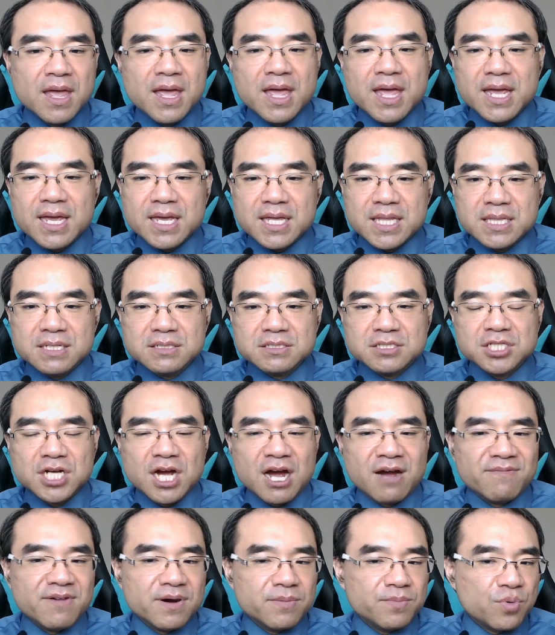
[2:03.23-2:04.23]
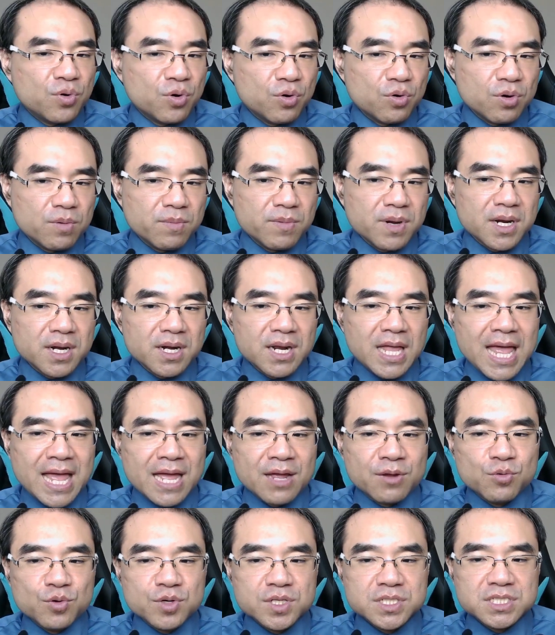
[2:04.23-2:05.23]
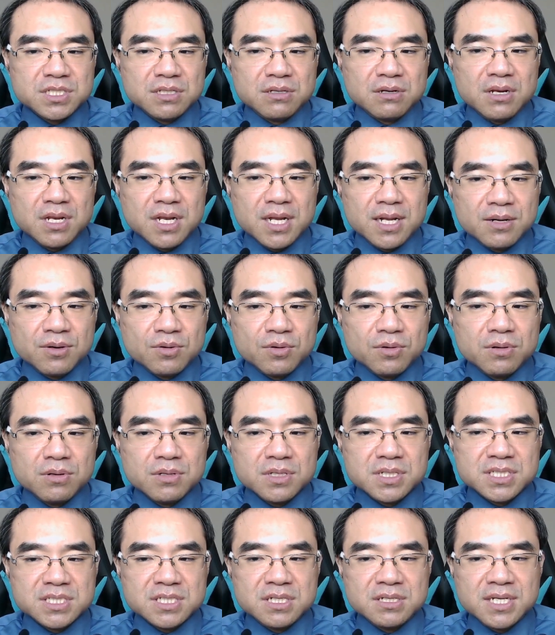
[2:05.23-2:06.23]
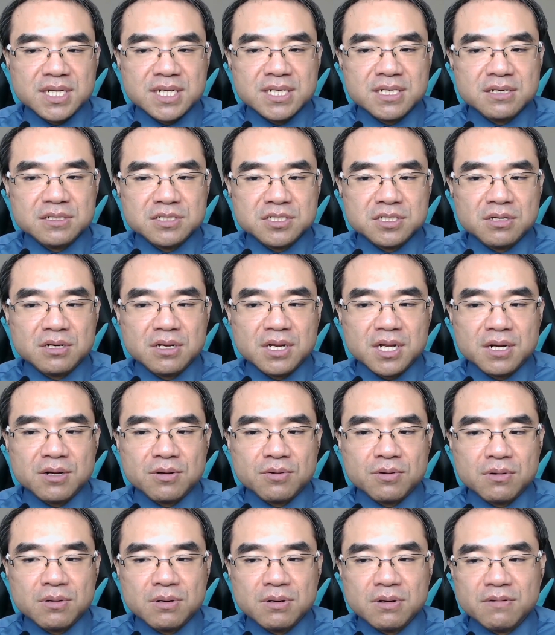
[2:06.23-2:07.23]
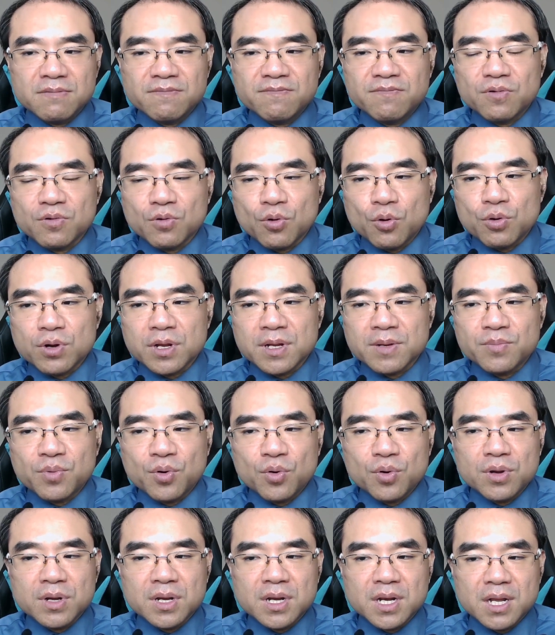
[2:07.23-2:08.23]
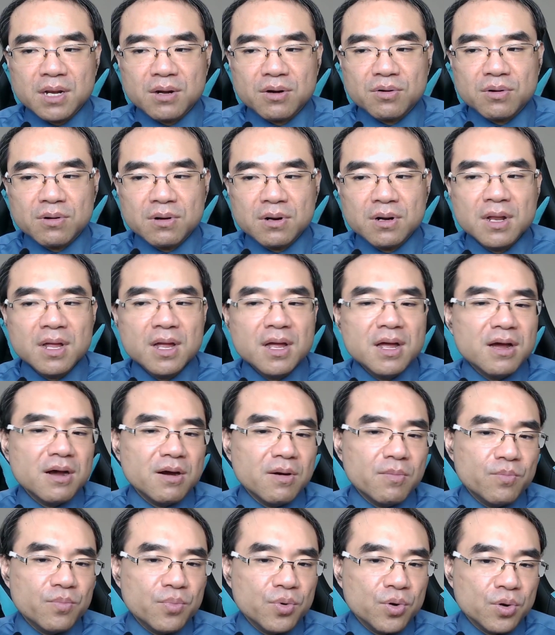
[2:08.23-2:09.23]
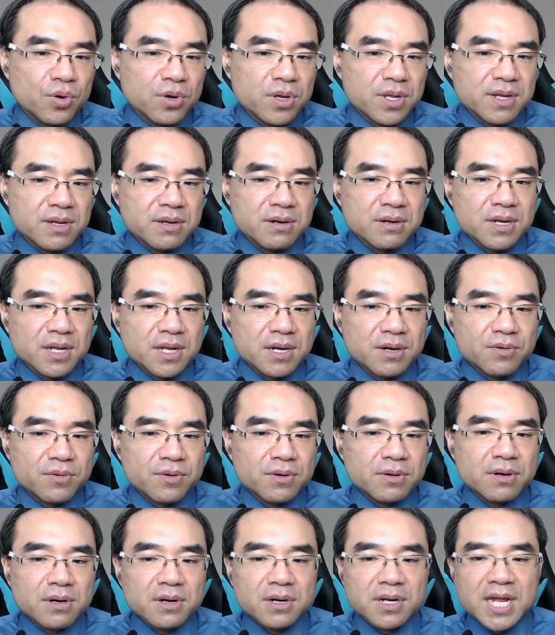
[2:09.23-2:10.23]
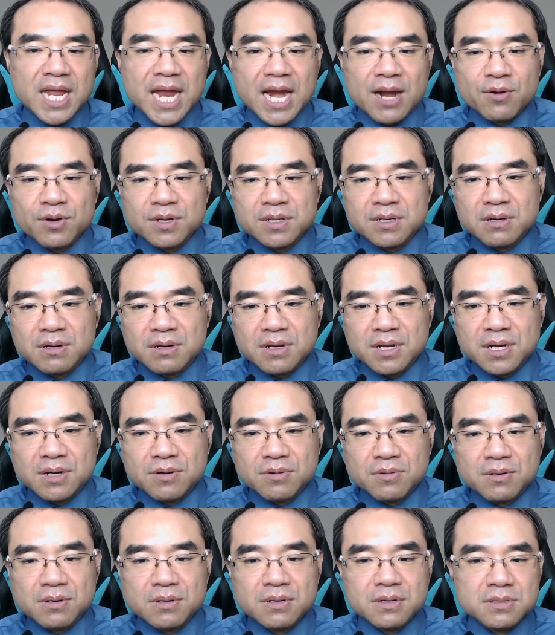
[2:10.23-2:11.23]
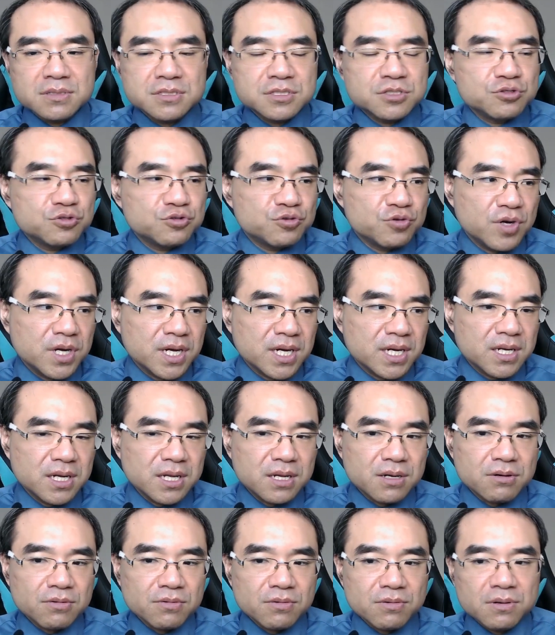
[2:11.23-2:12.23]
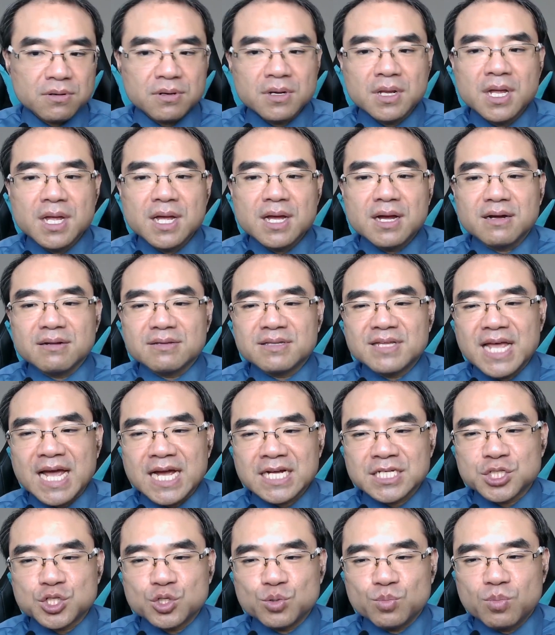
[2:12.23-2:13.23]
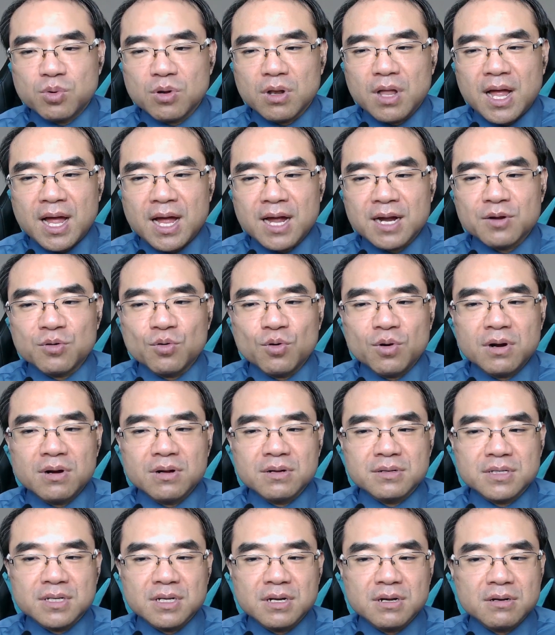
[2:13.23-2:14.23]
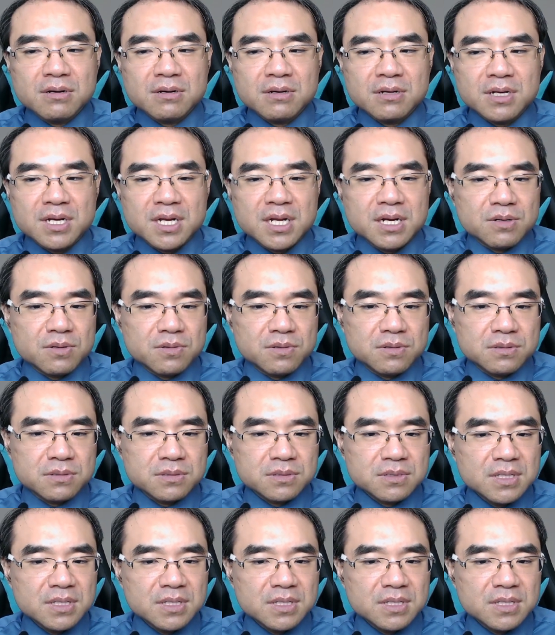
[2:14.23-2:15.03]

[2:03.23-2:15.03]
In the Java programming language, a literal is an integer literal, a floating point literal, a Boolean literal, a character literal, a string literal, a text block, or a null literal.